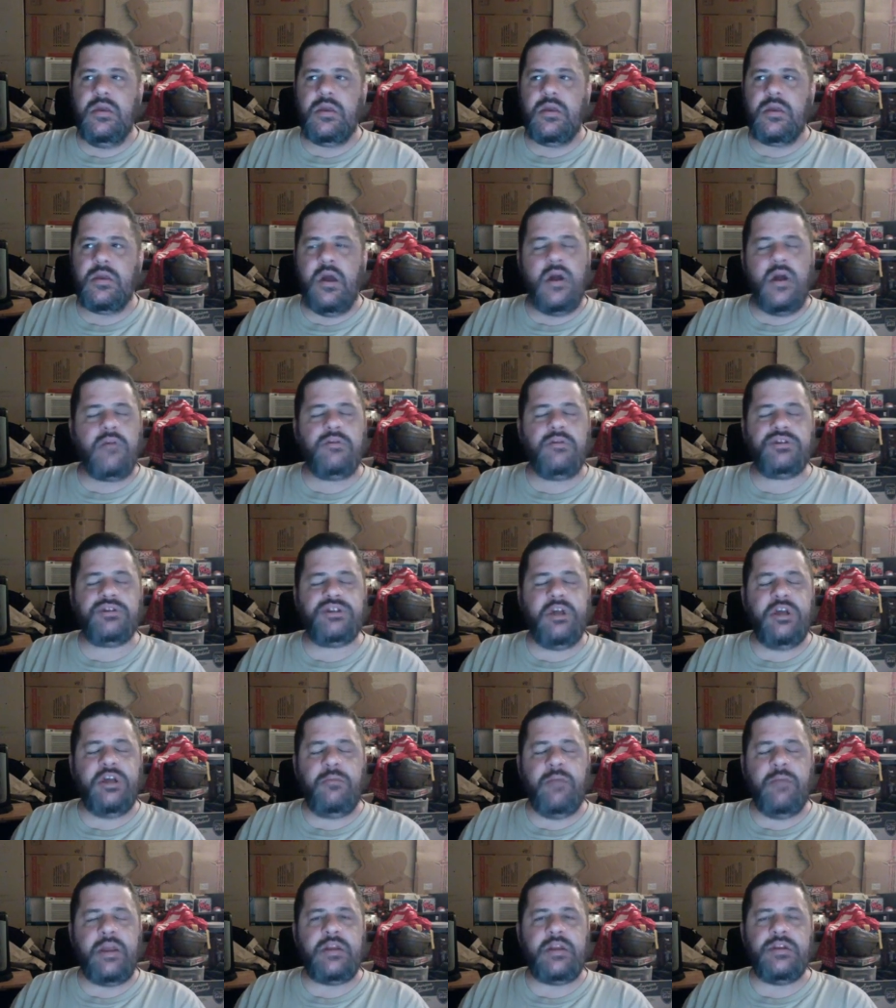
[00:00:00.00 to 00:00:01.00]
Congress
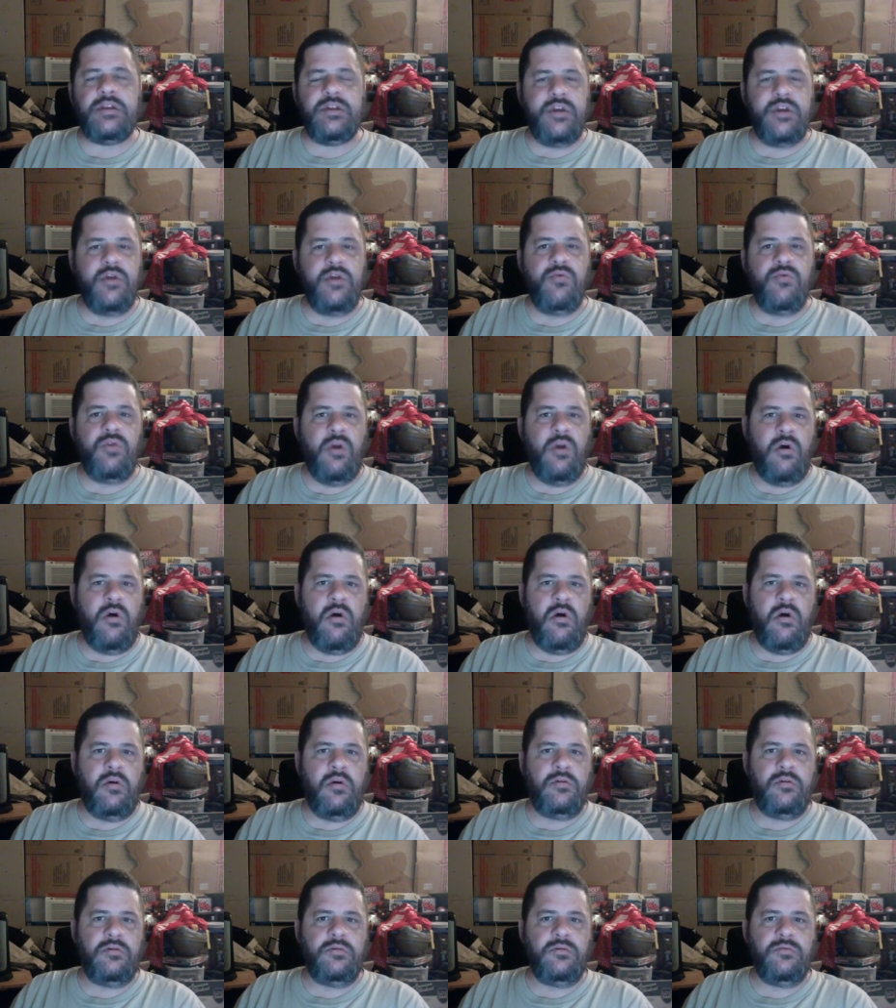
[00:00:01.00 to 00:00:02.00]
shall make no law
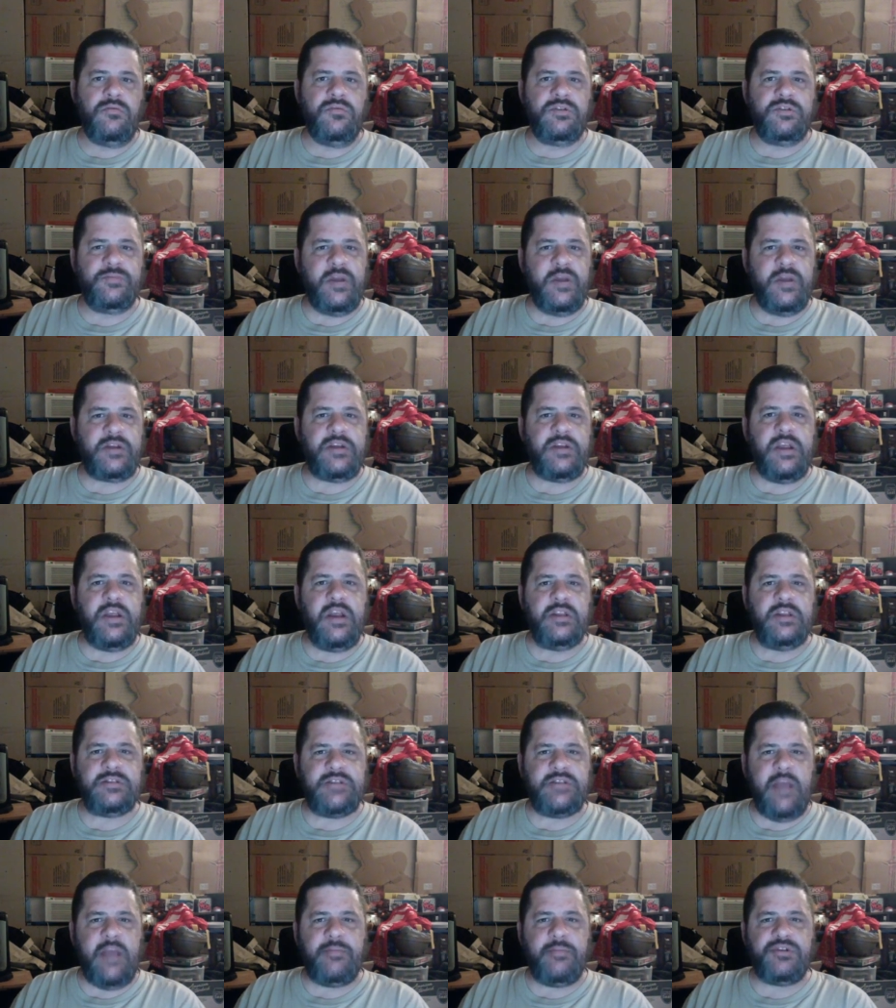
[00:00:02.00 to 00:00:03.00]
respecting an
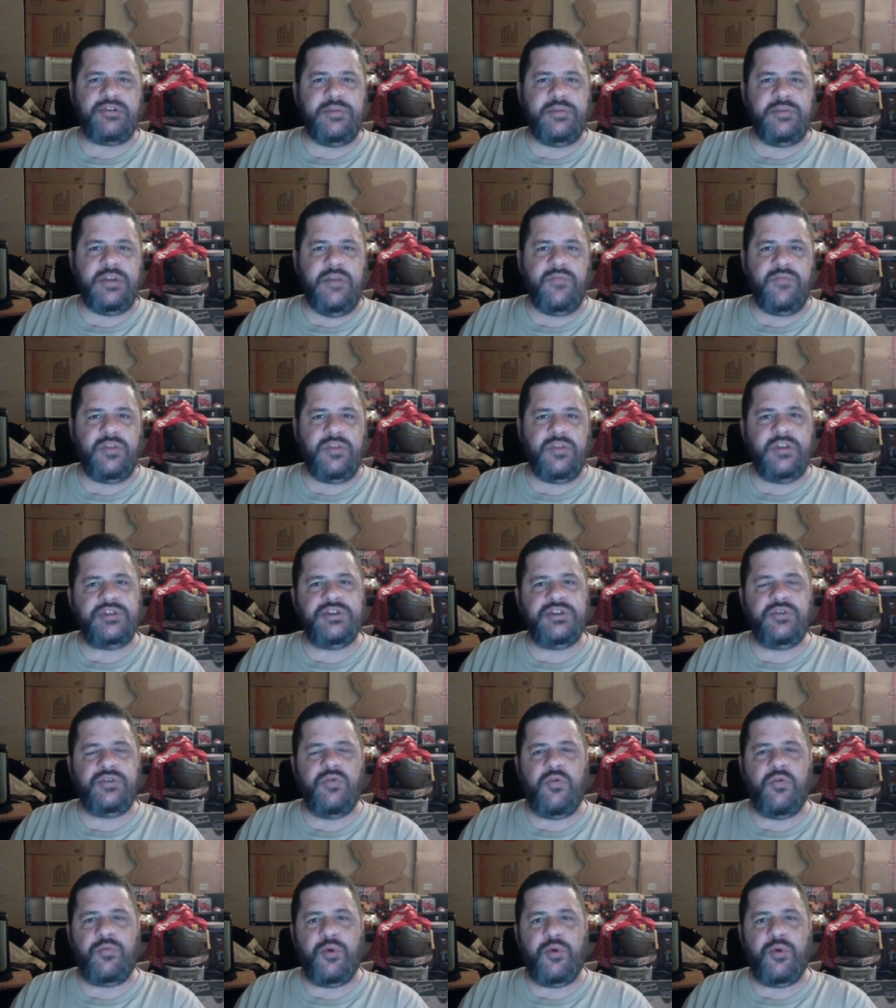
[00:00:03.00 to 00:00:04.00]
establishment of religion
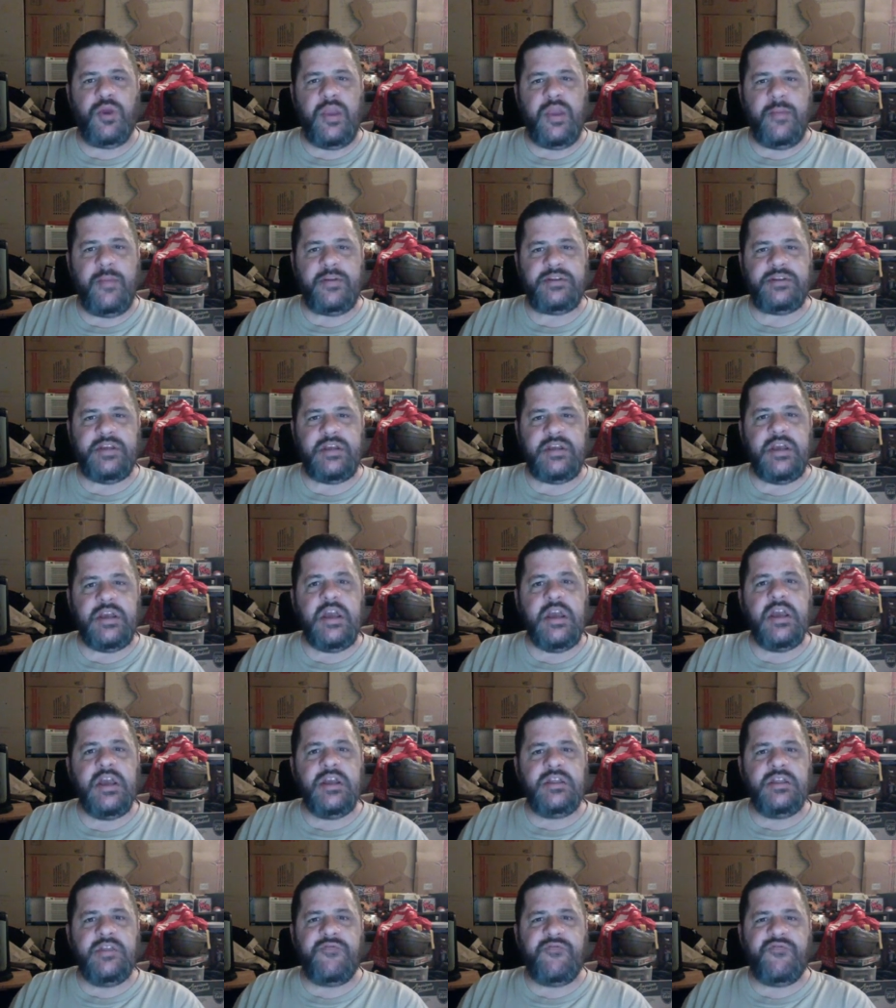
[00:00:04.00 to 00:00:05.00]
or prohibiting
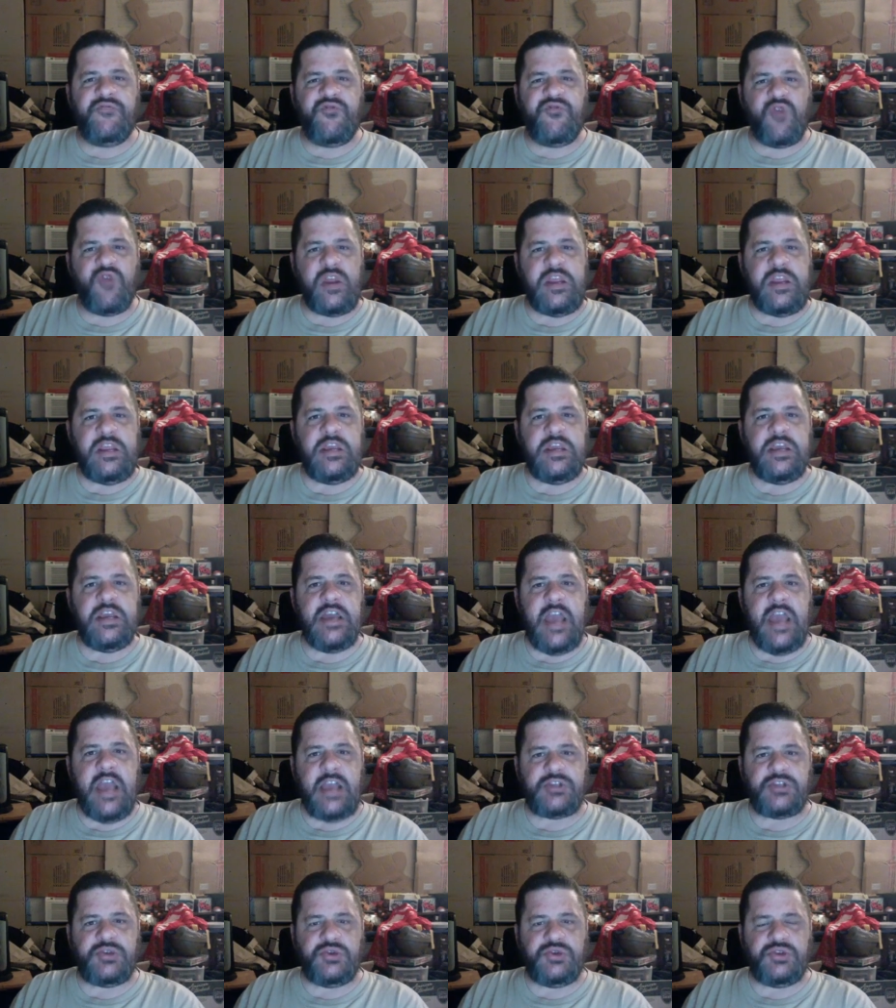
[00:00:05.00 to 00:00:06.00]
the free
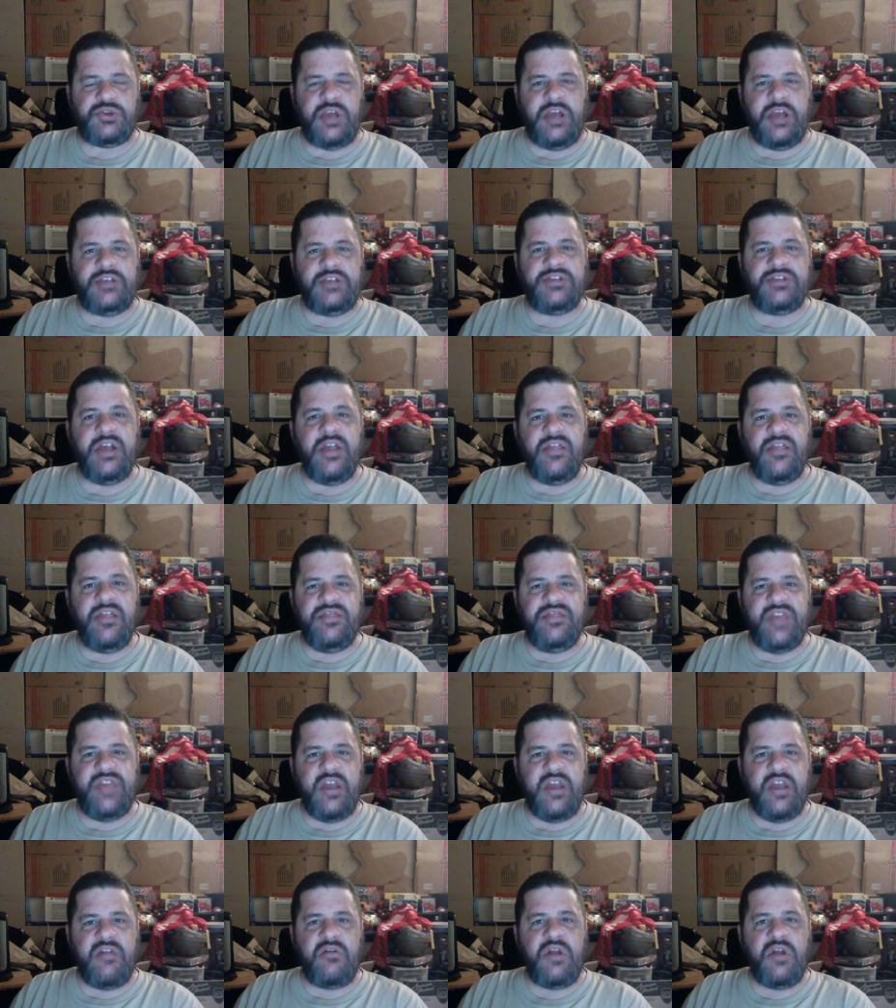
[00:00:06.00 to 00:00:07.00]
exercise
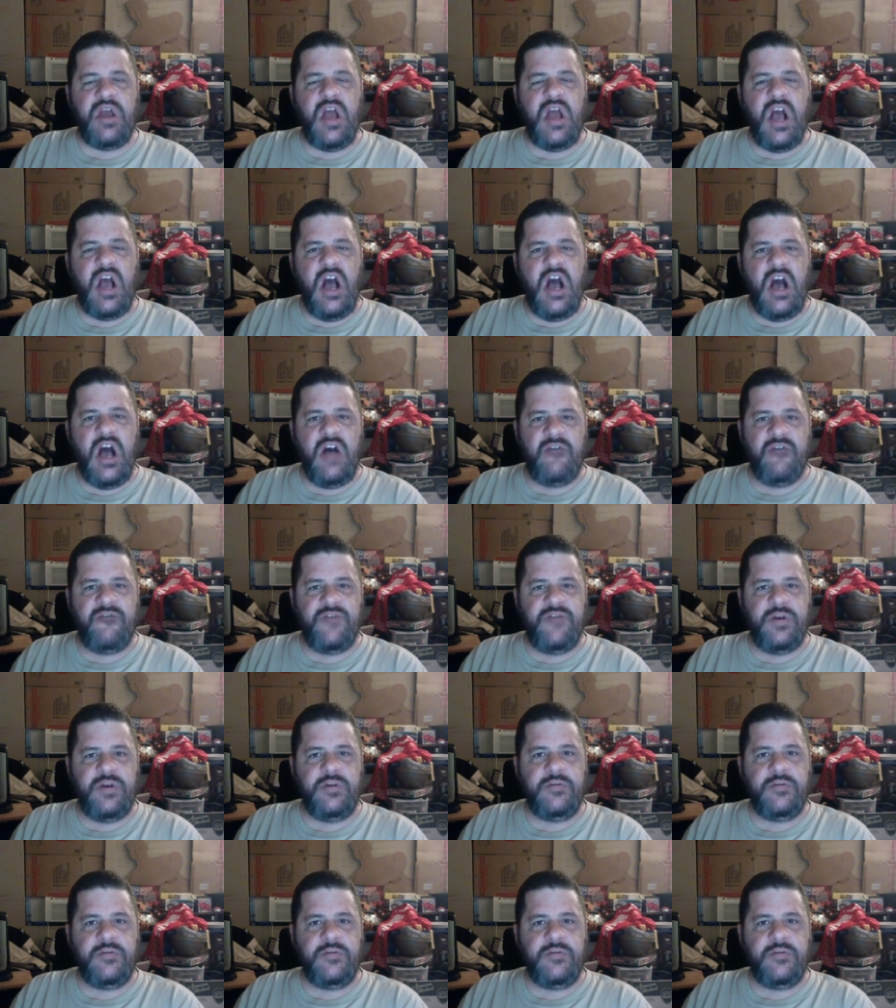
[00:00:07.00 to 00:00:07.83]
thereof.